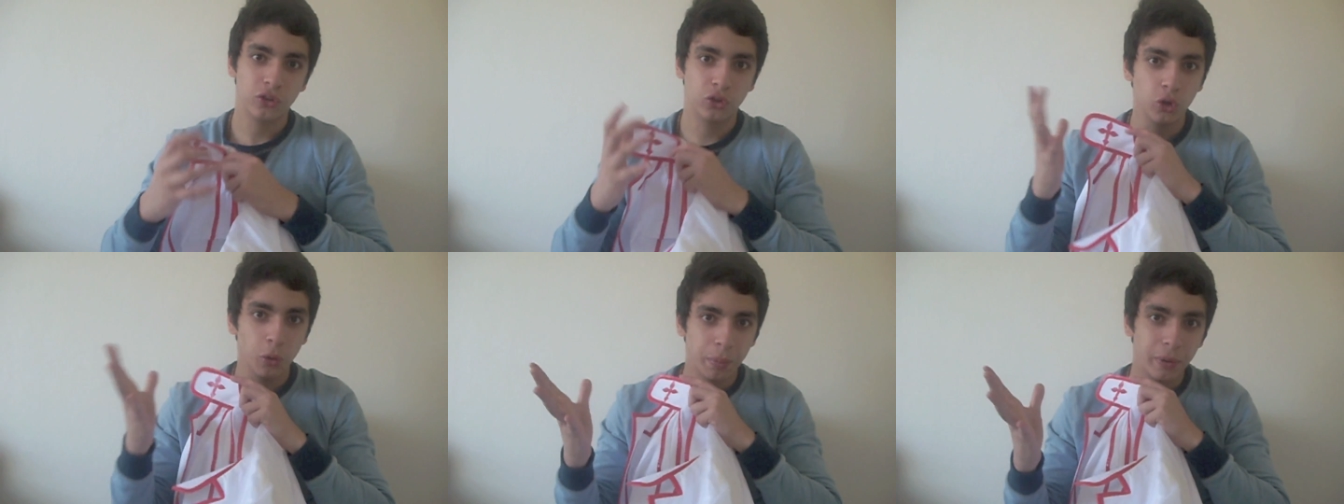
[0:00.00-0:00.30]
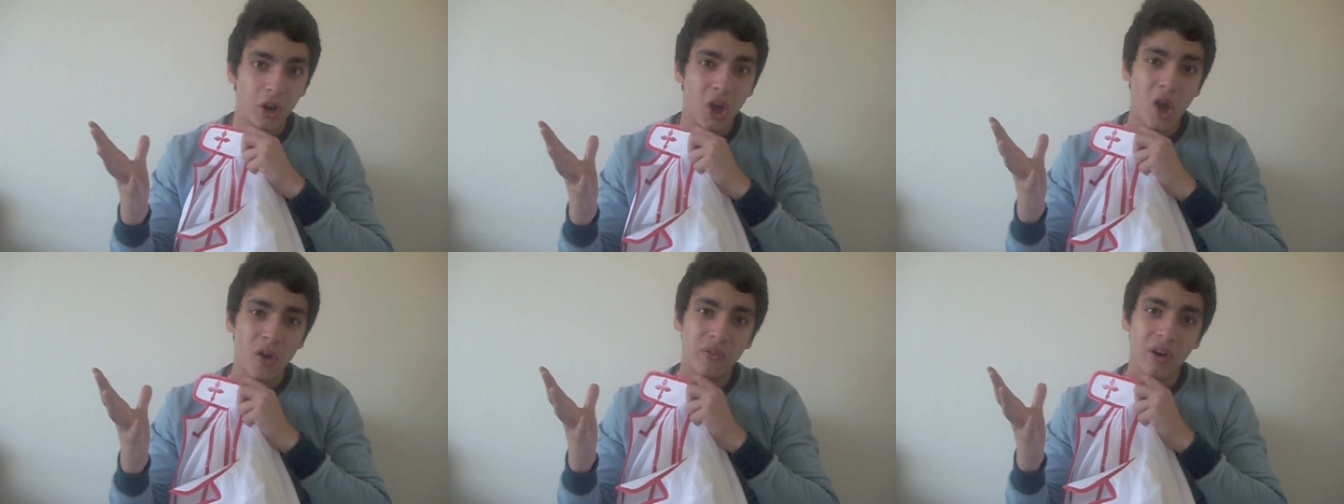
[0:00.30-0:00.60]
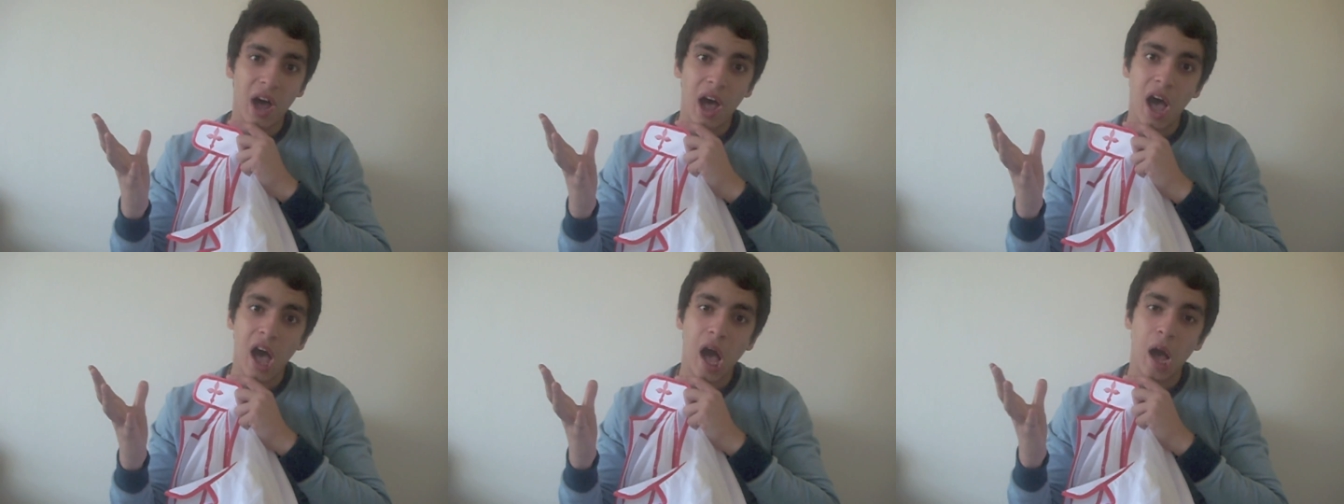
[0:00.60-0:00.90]

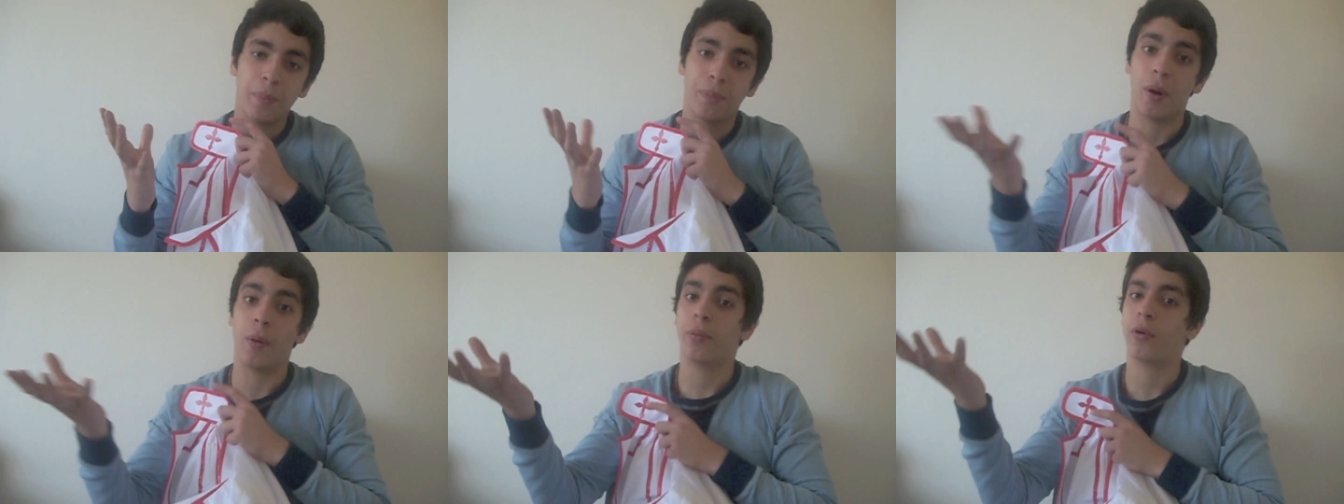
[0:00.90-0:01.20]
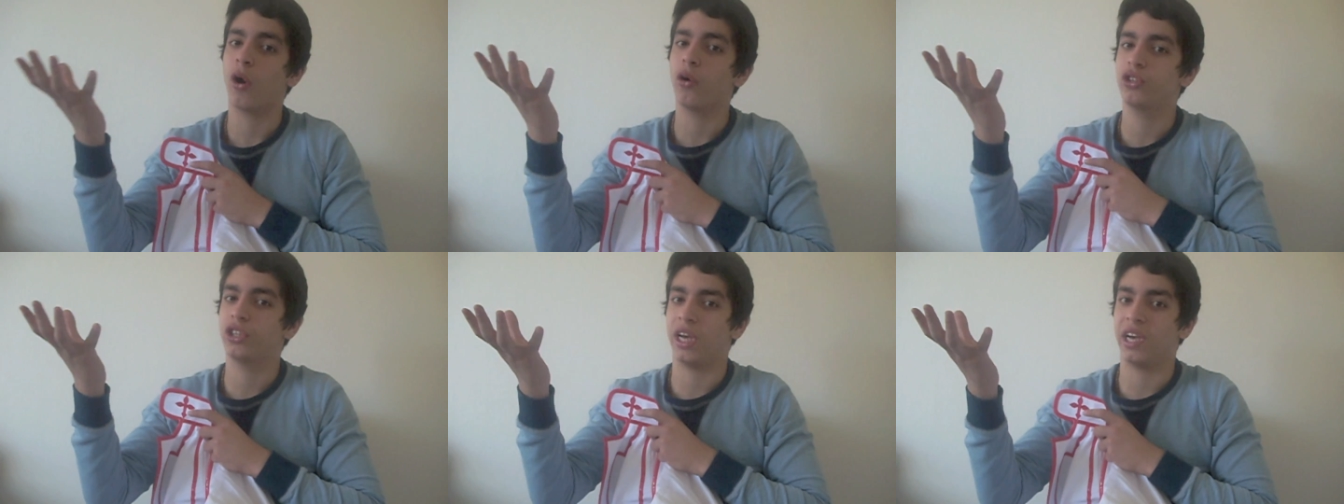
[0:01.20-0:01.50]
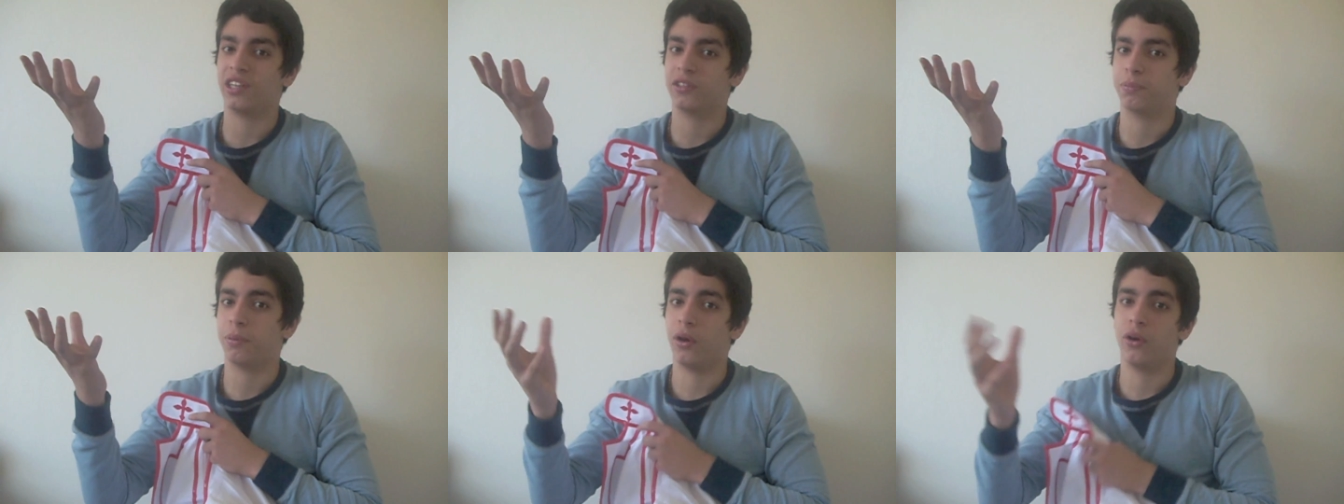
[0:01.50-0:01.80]
Supernova Pop Culture
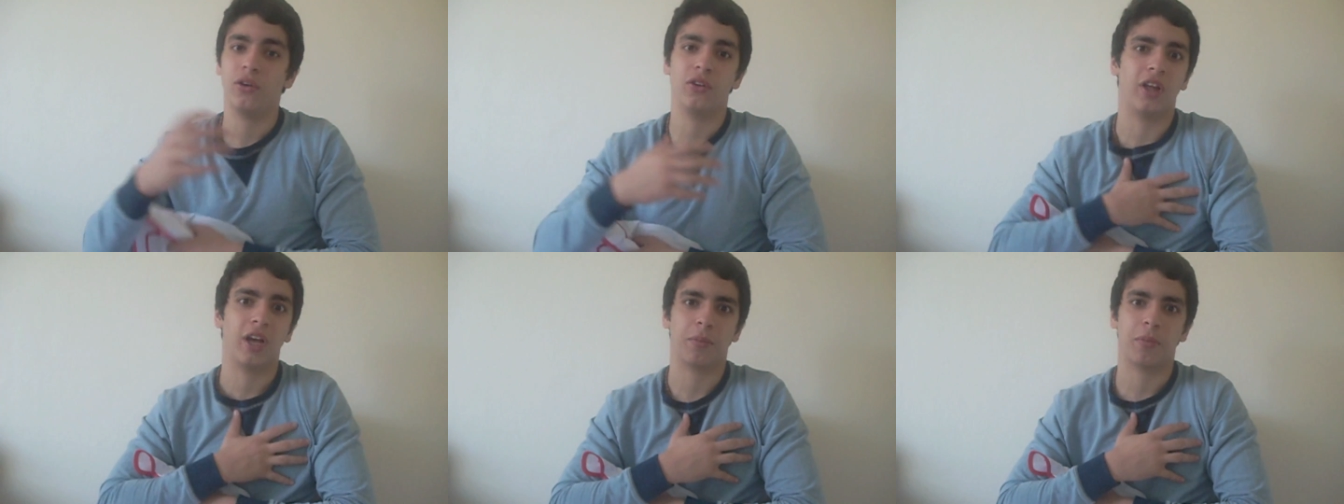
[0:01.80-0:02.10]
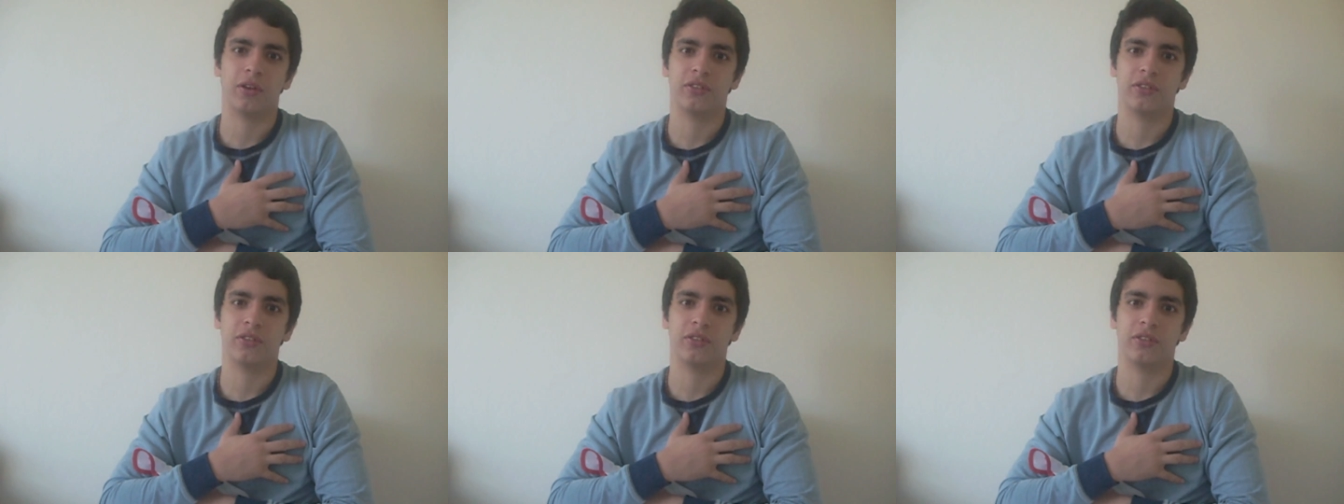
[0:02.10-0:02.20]
Expo like